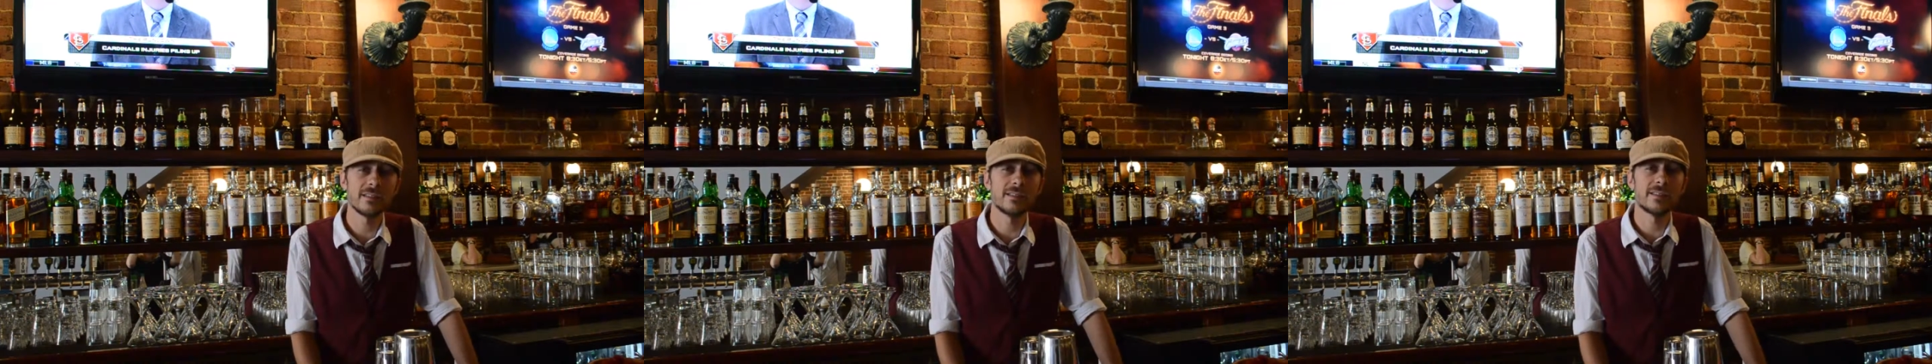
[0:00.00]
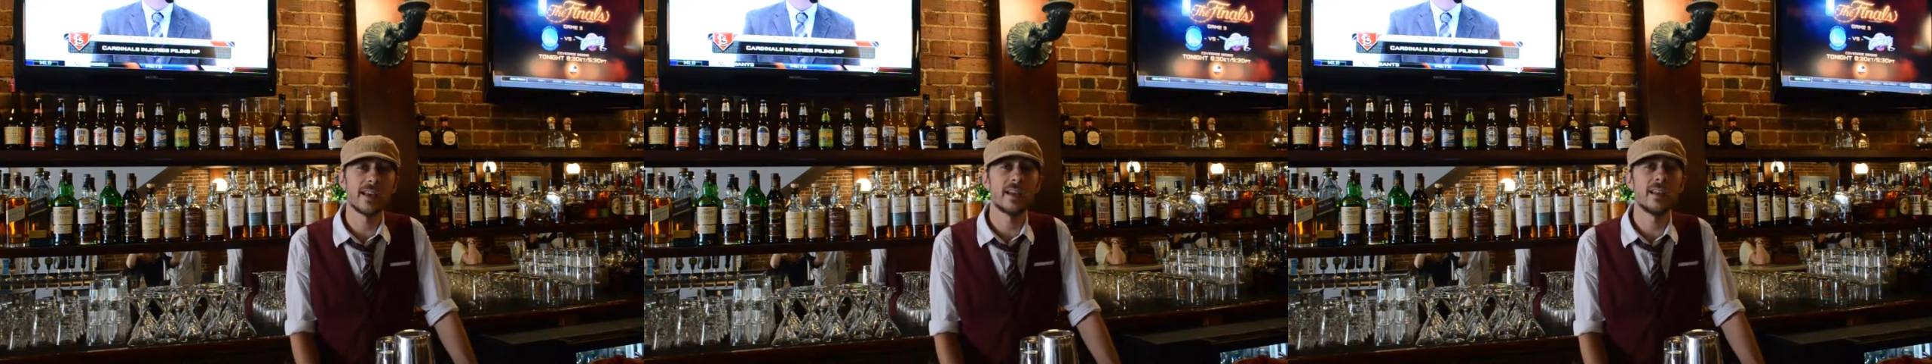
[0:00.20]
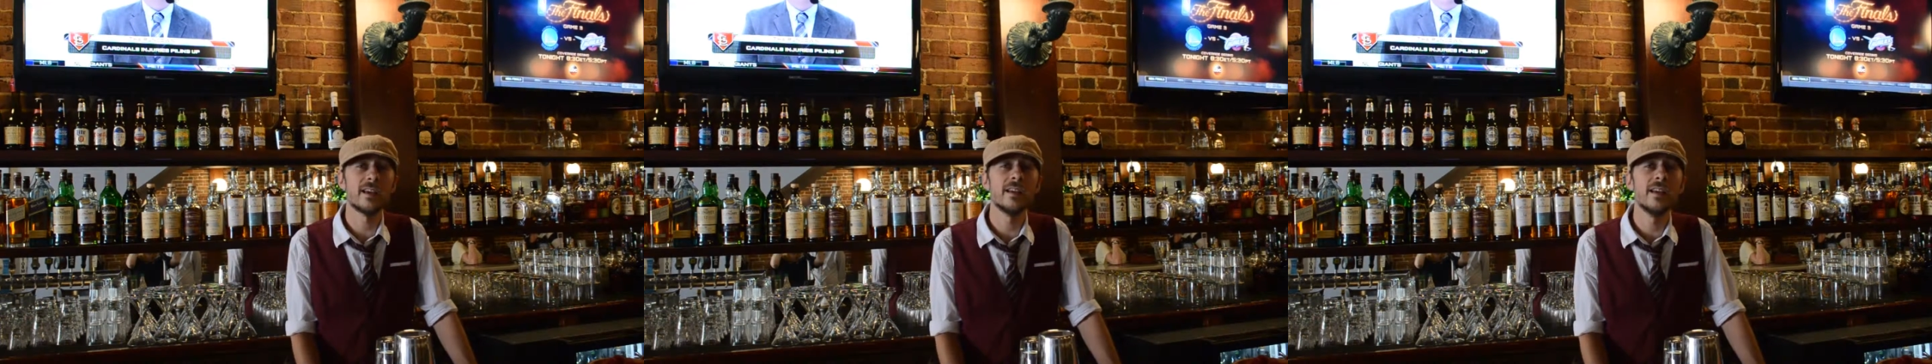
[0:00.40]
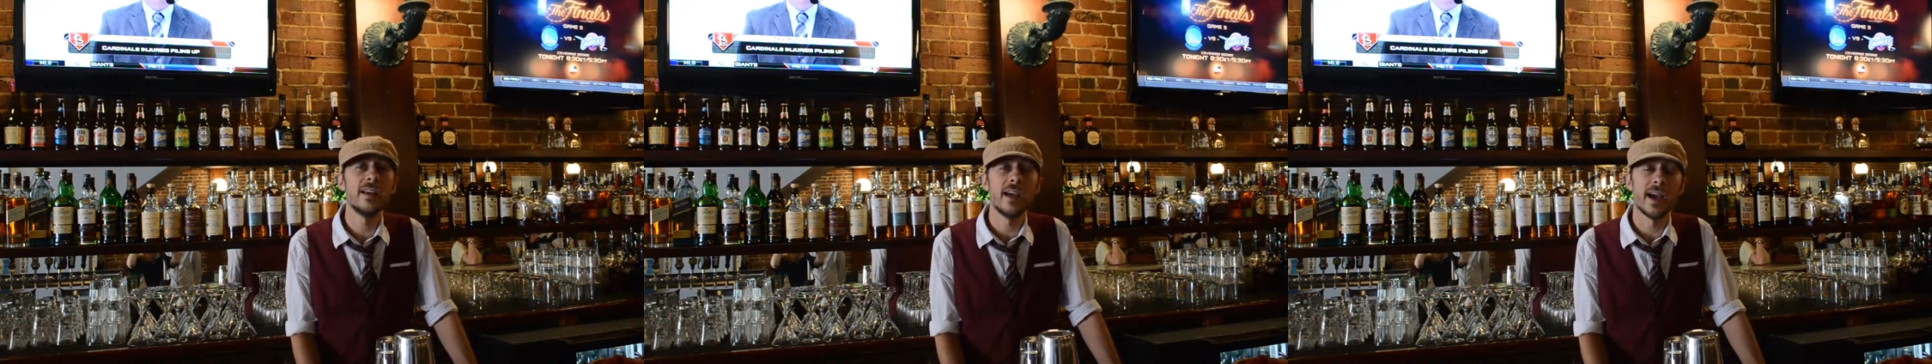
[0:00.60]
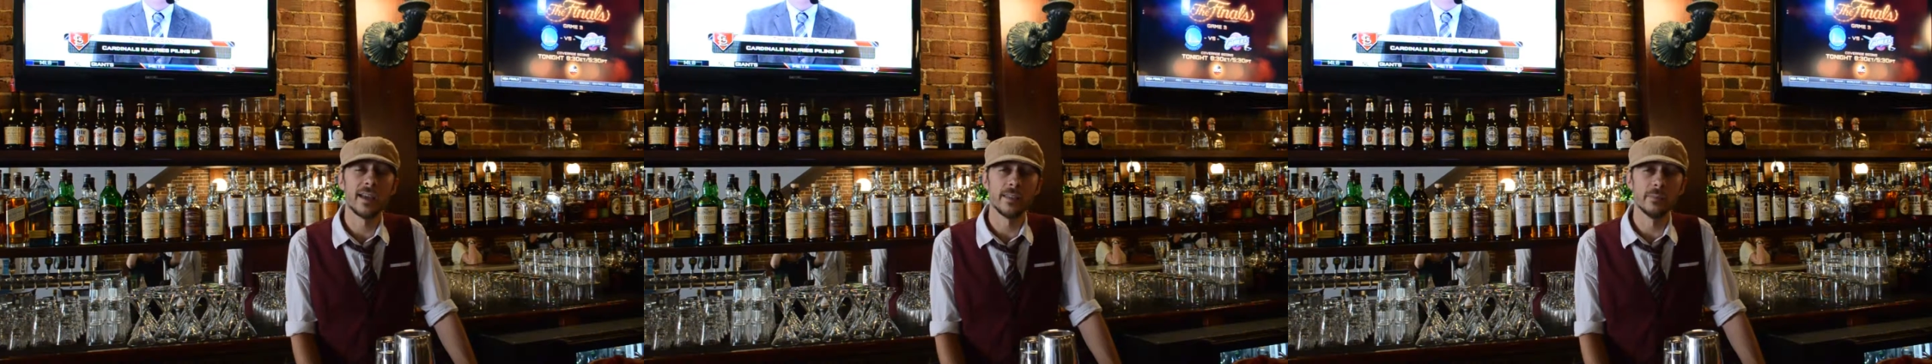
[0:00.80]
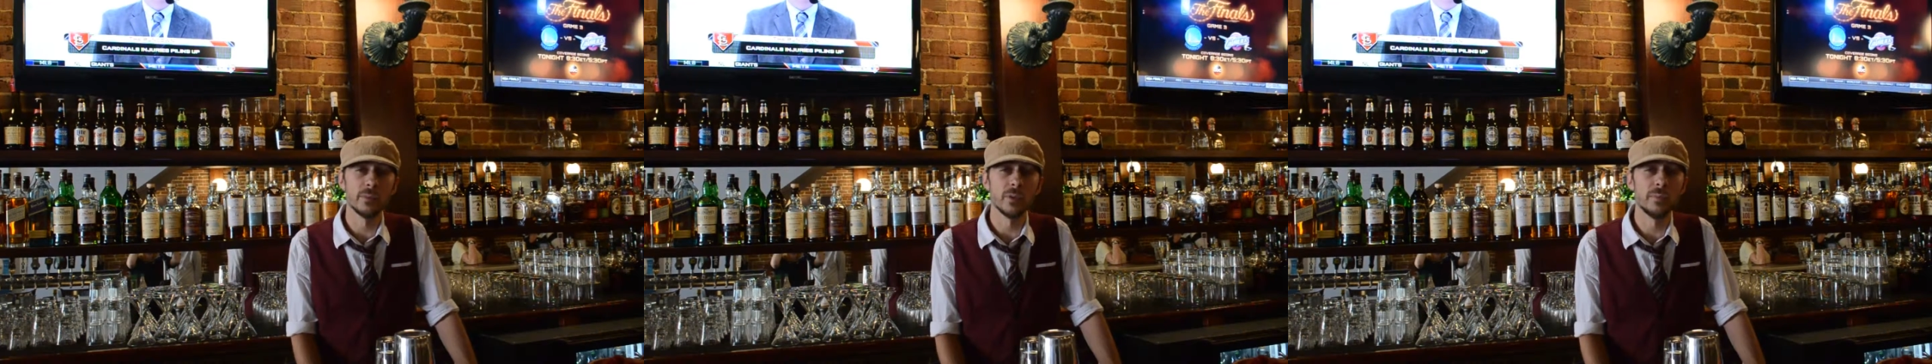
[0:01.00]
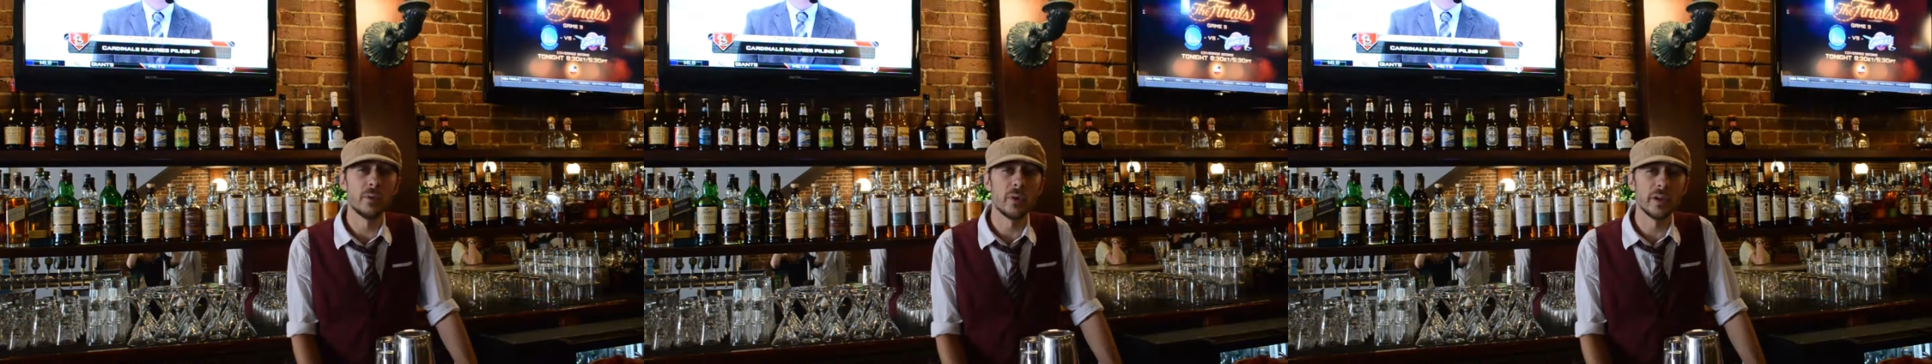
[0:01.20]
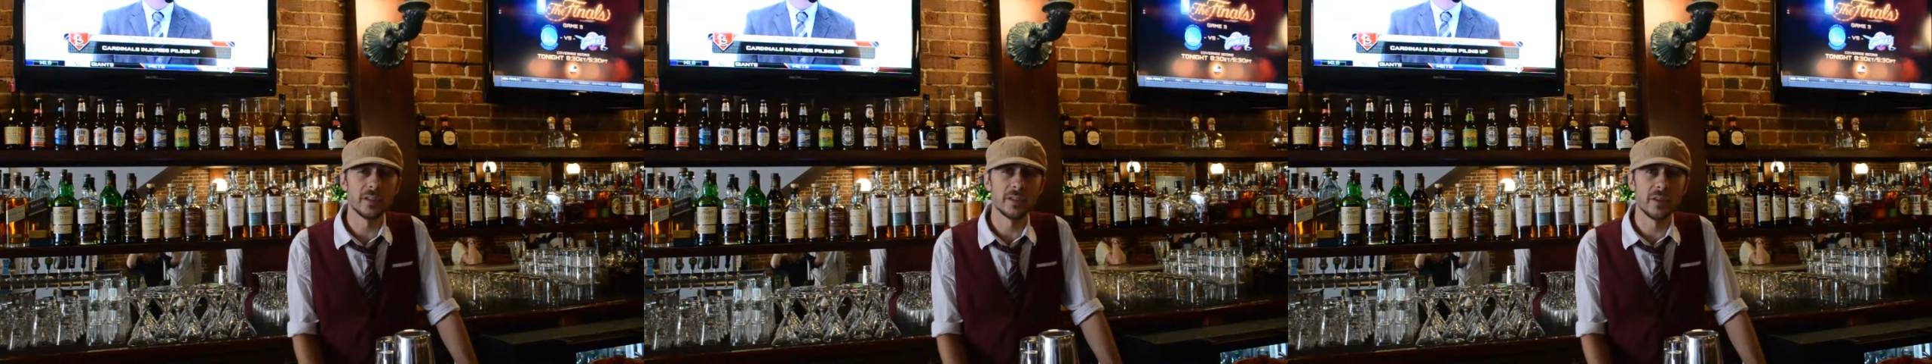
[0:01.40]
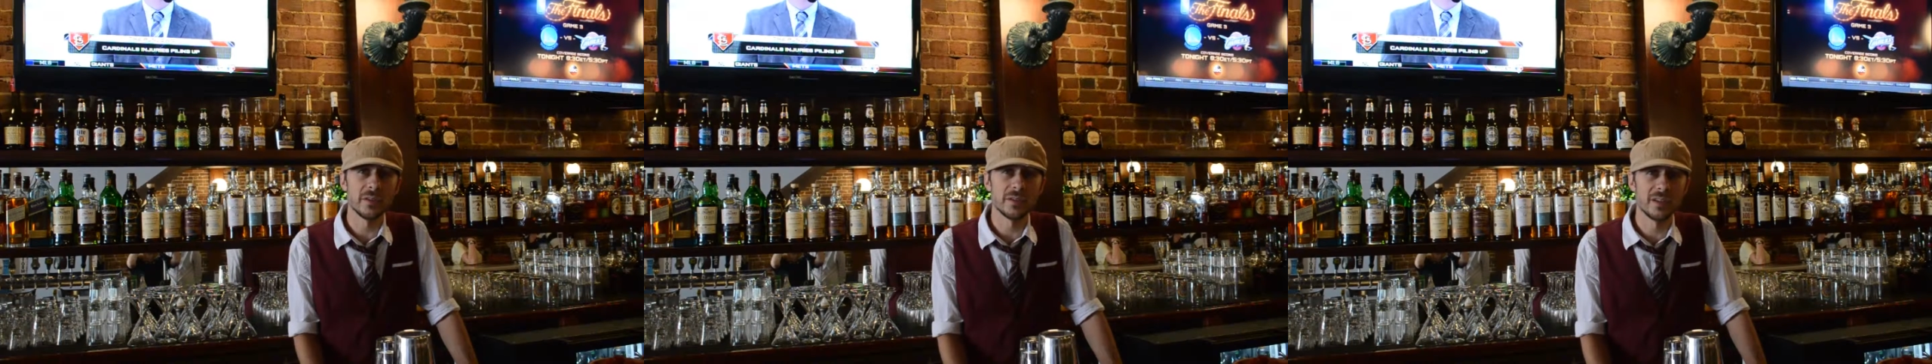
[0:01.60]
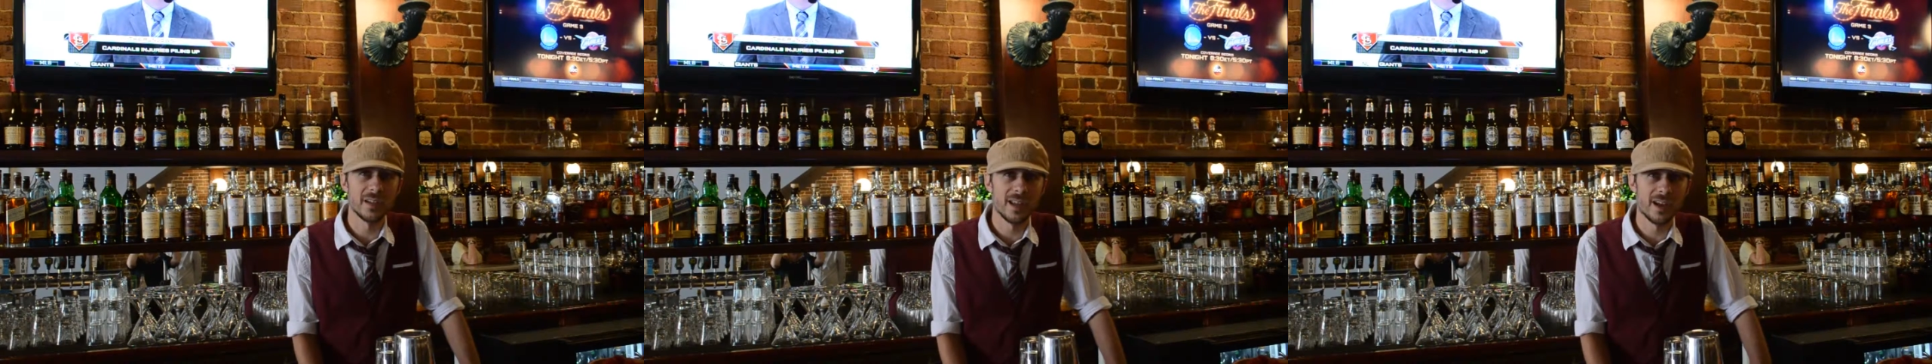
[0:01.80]
Stella, and the Blue Point
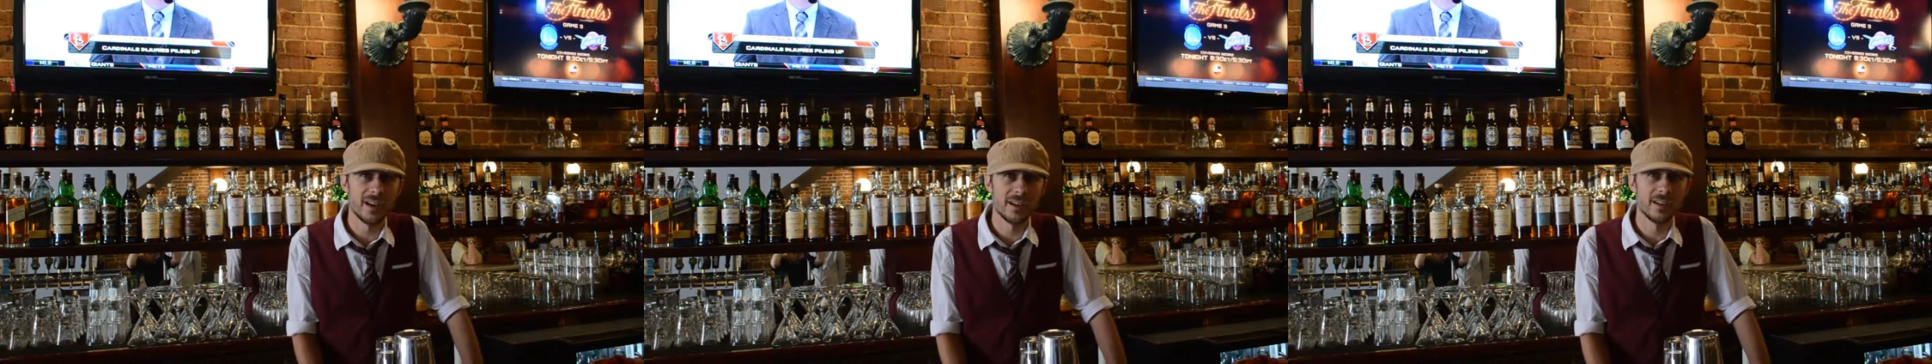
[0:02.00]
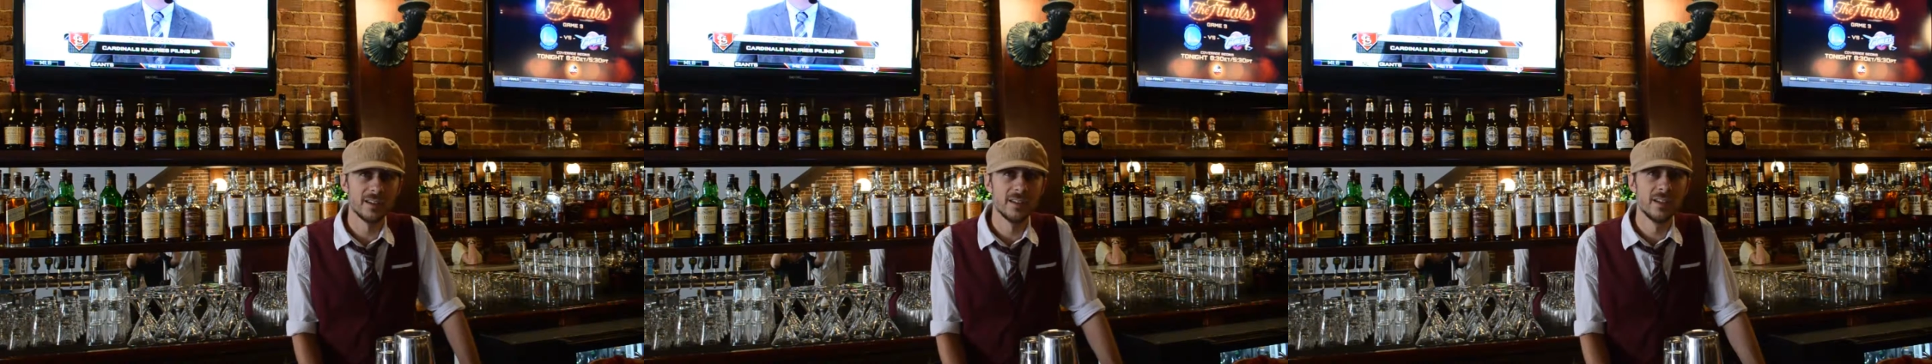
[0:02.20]
Toasted Lager.